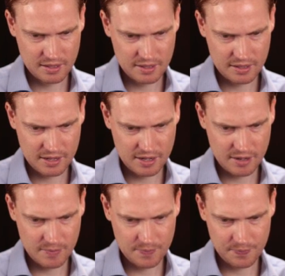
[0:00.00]

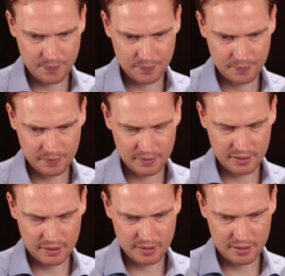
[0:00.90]
Now,
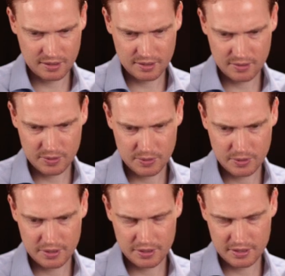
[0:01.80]
we
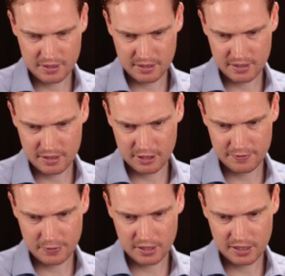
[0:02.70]
want to,
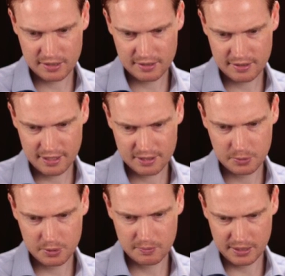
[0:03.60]
if you click this
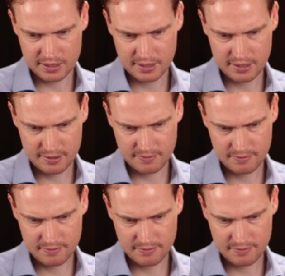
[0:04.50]
export button,